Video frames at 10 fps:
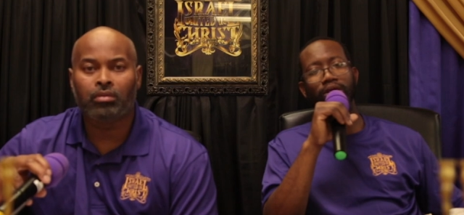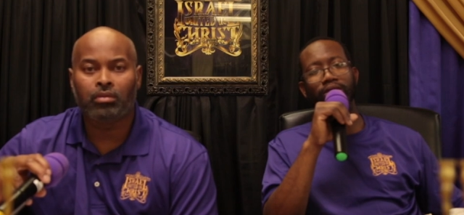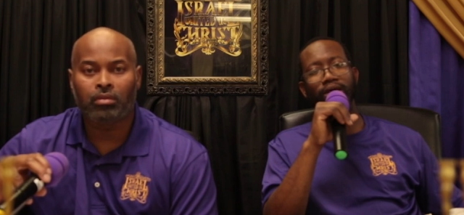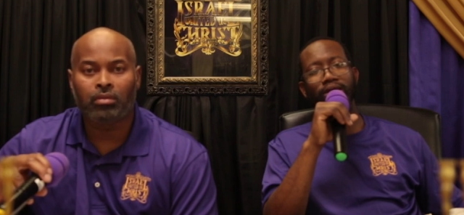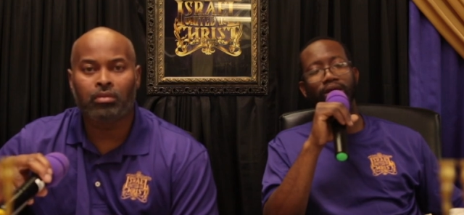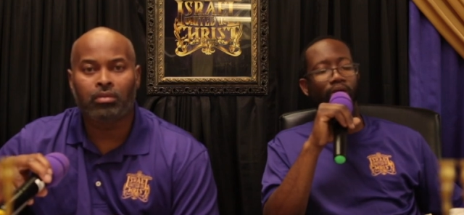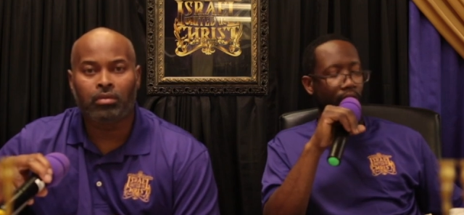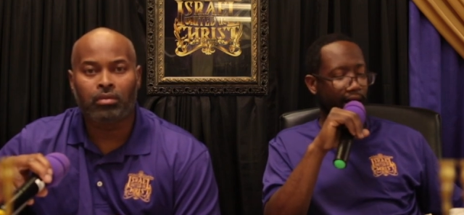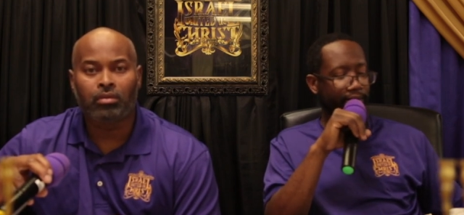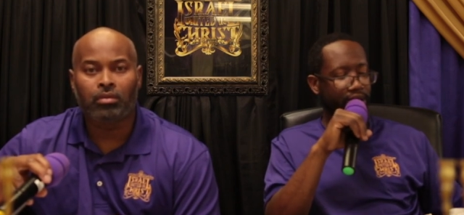Speaker 1: Okay.
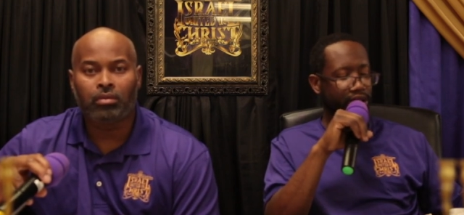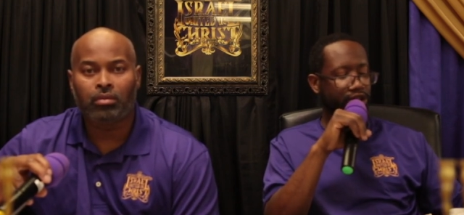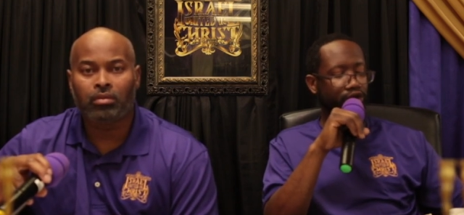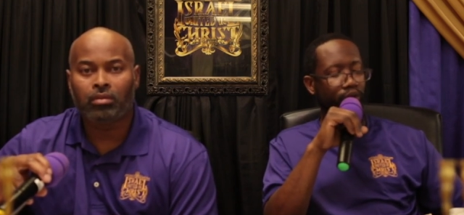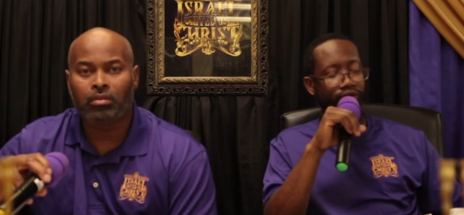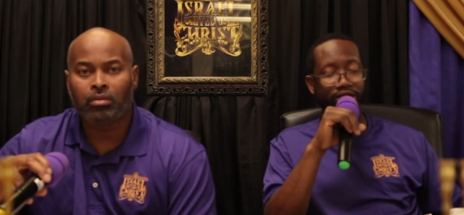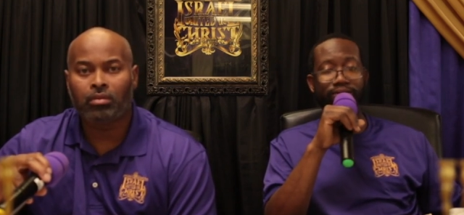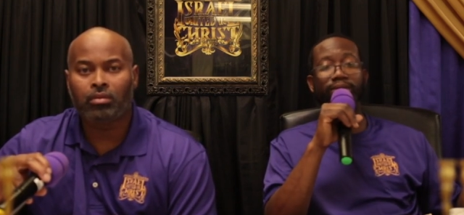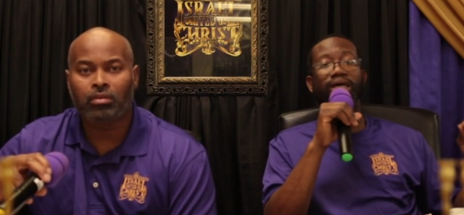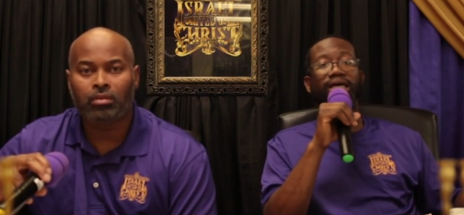Why? Because
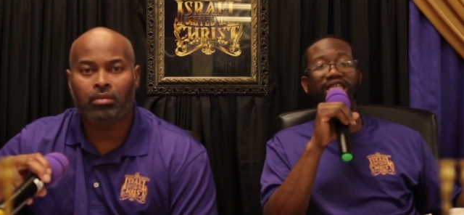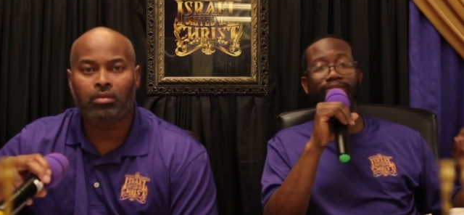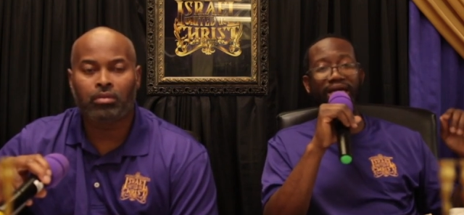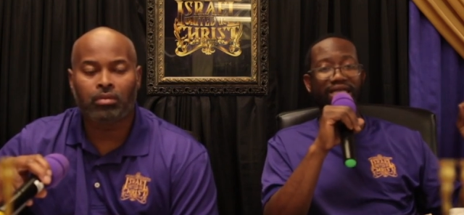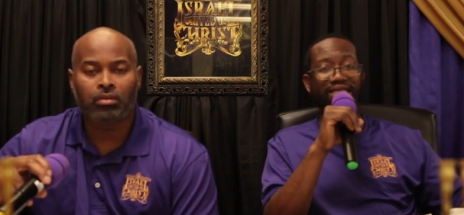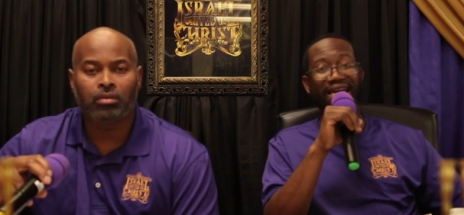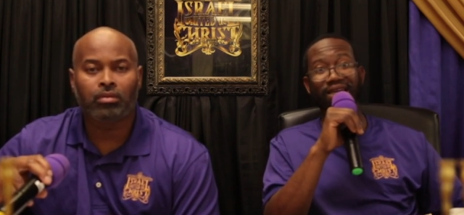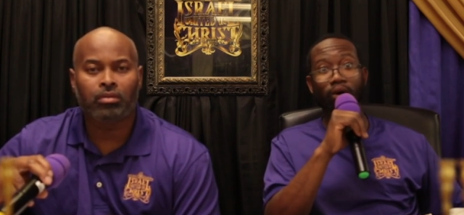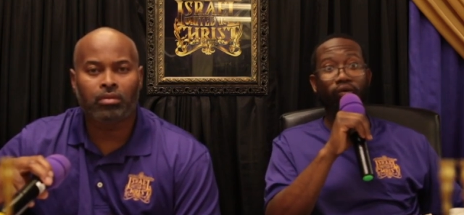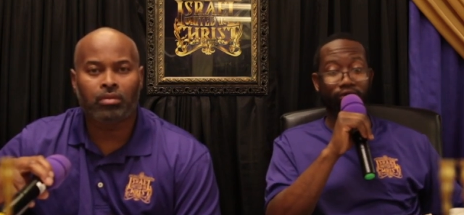Jerusalem is being
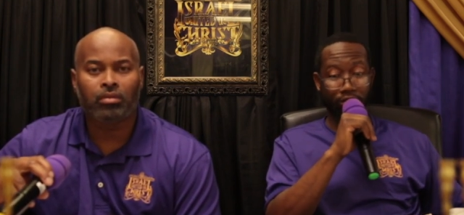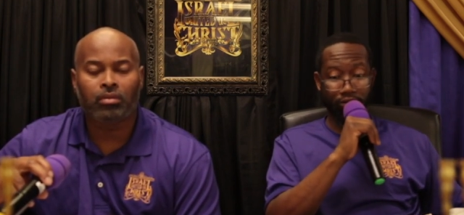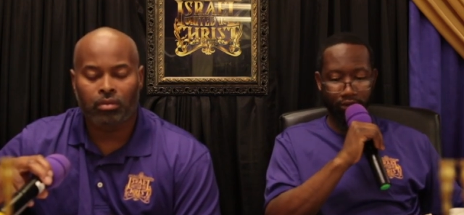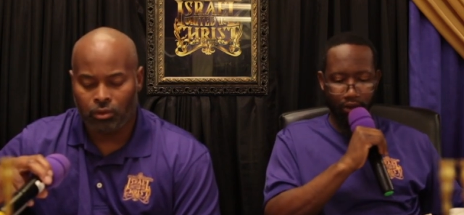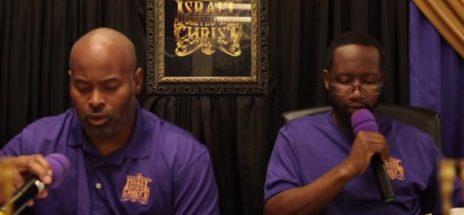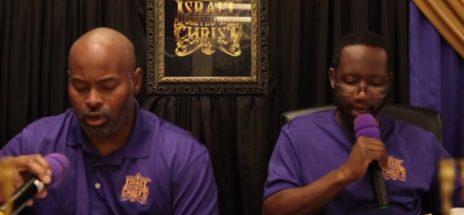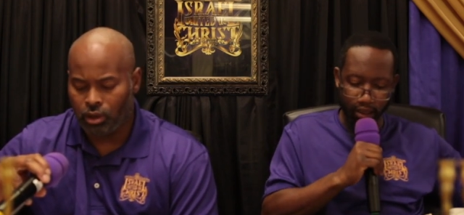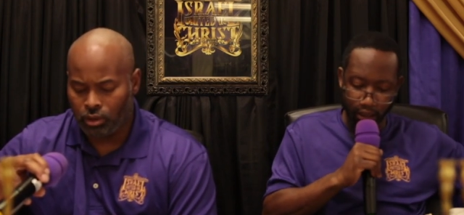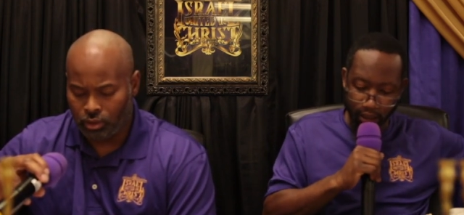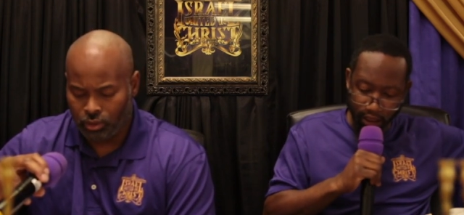taken over. All right.
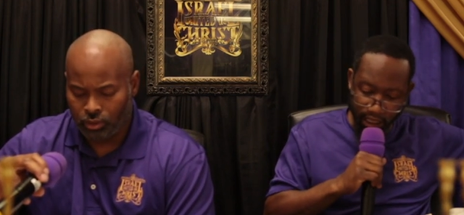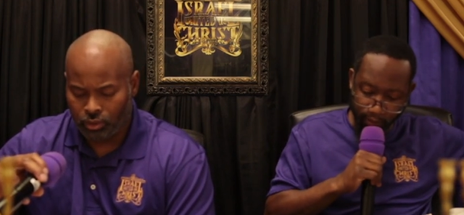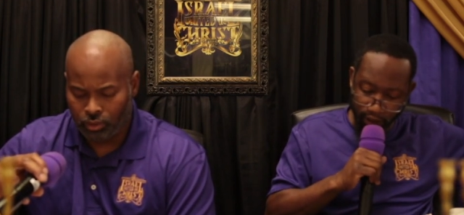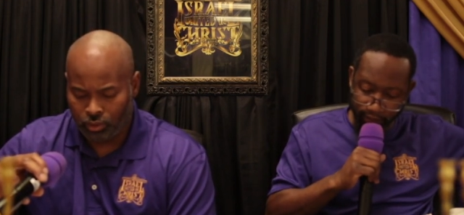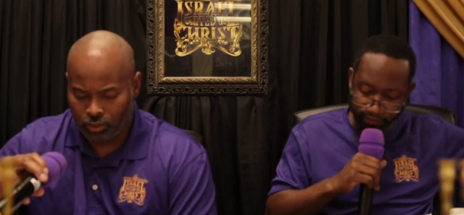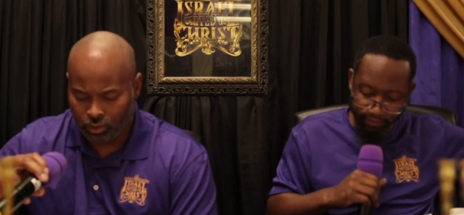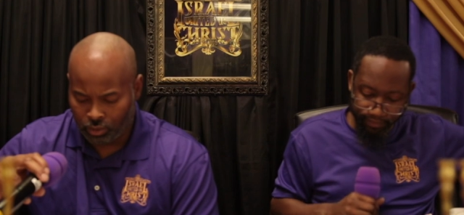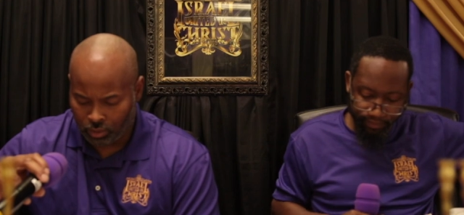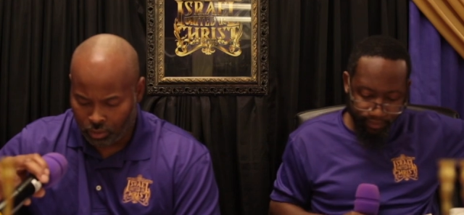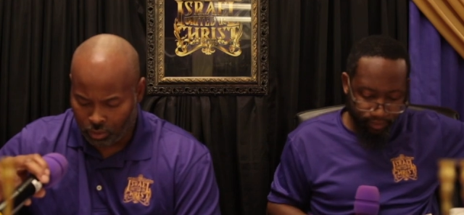Keep reading.
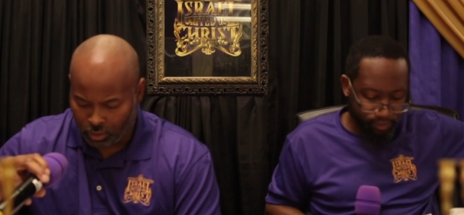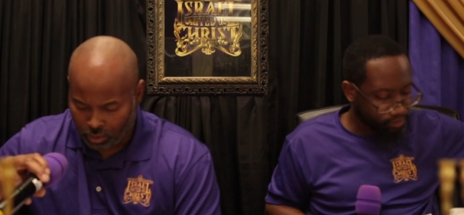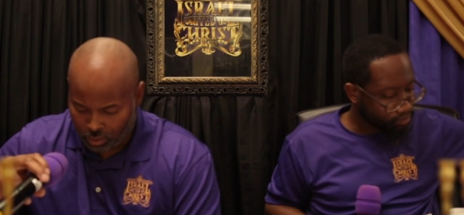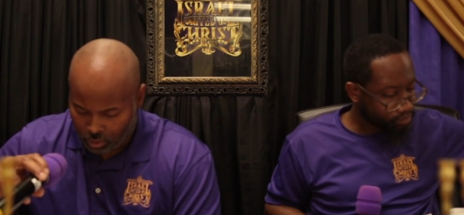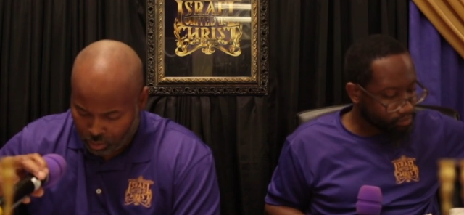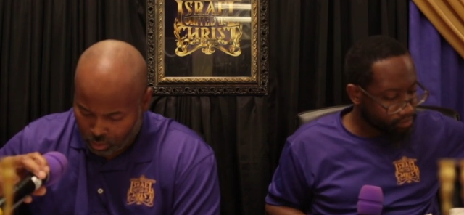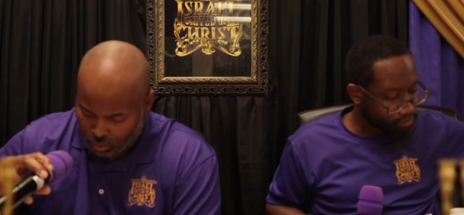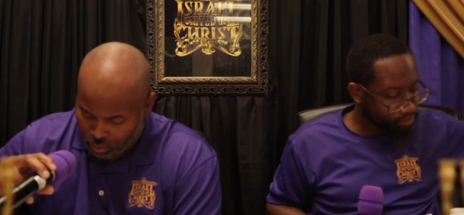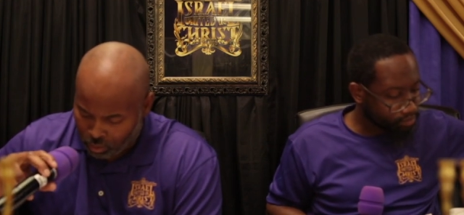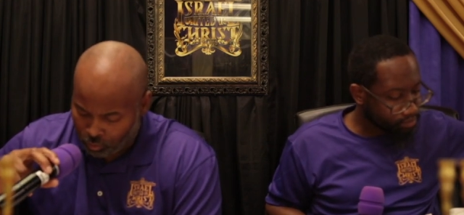
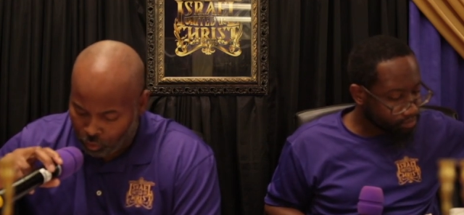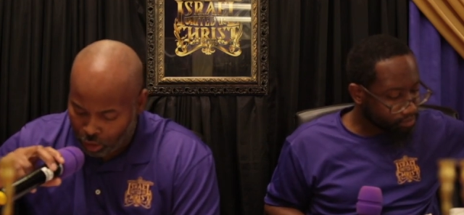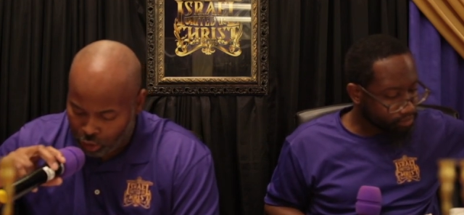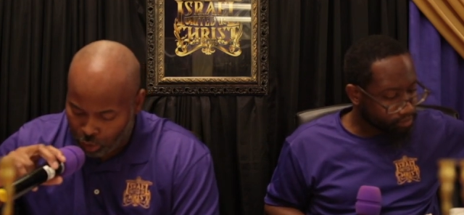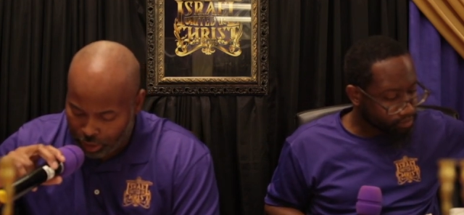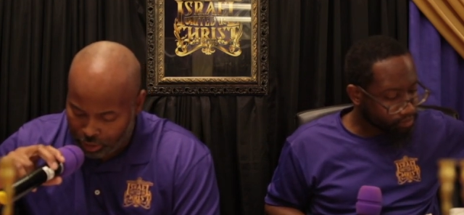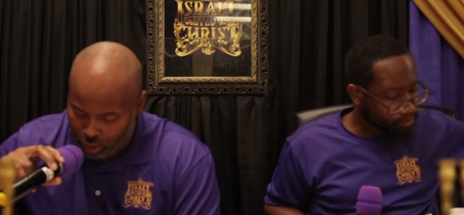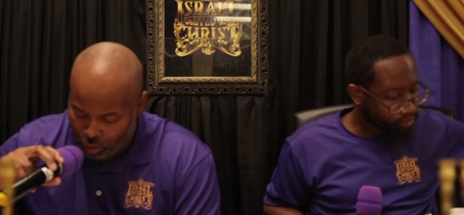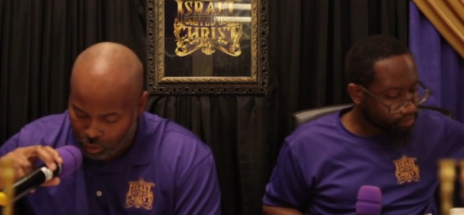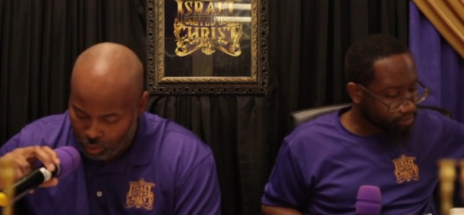
Speaker 2: Verse
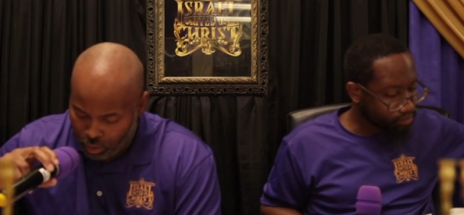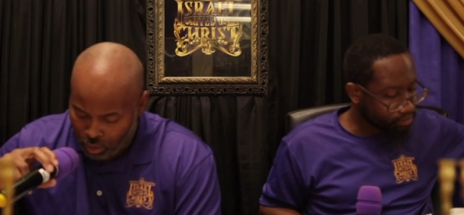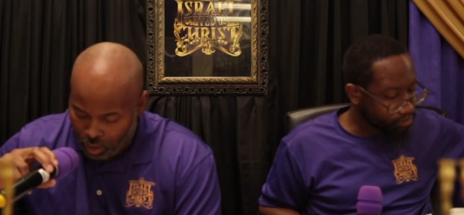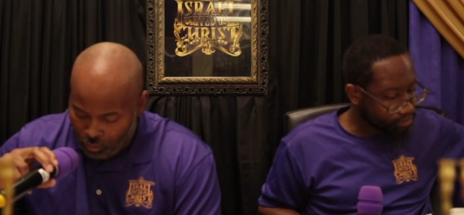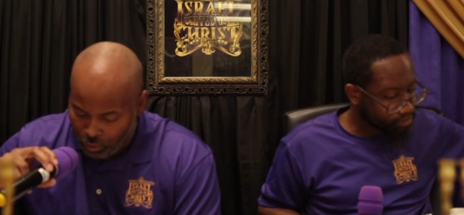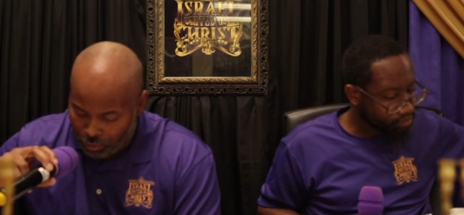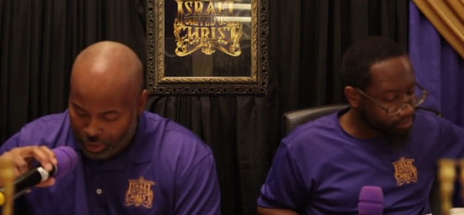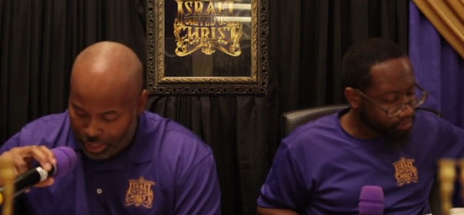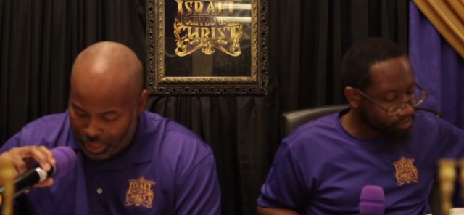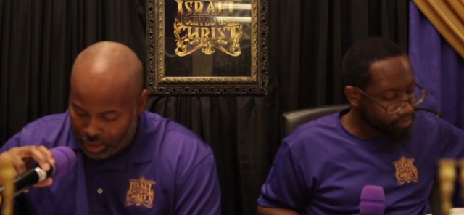22. Mm-hmm. For
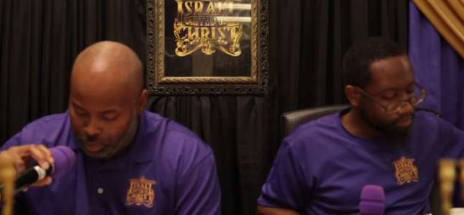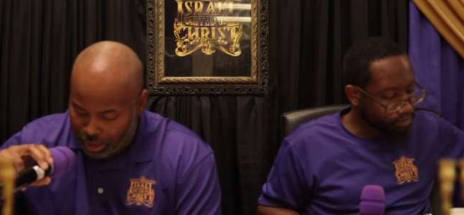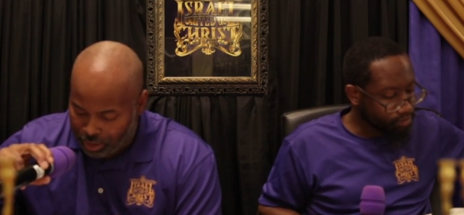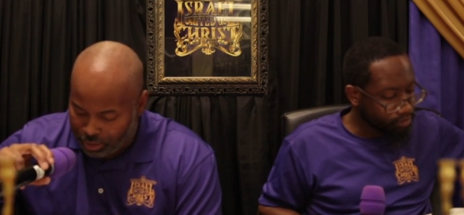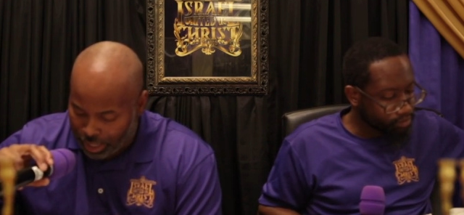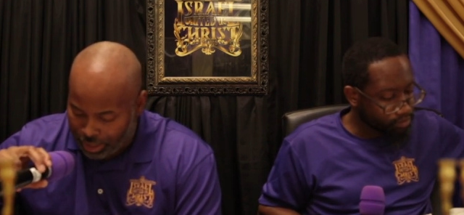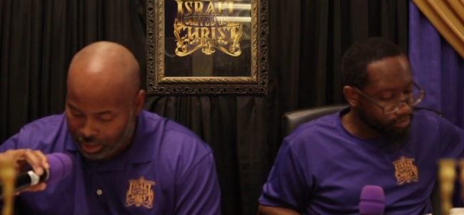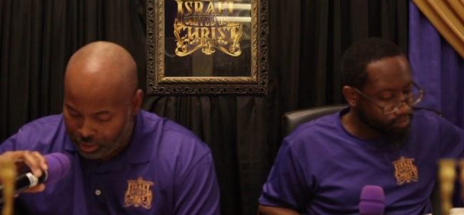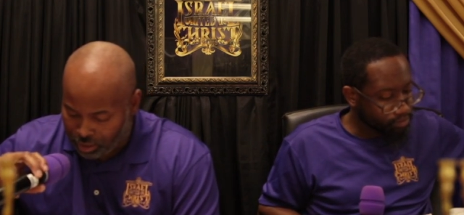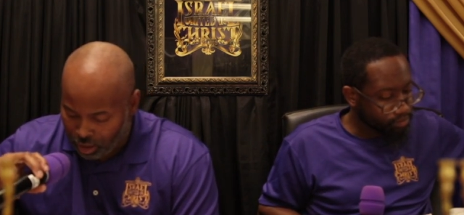these be the
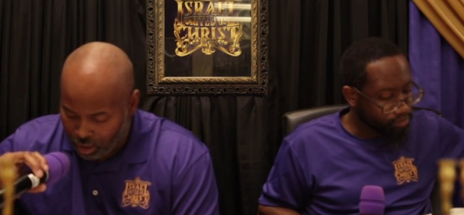days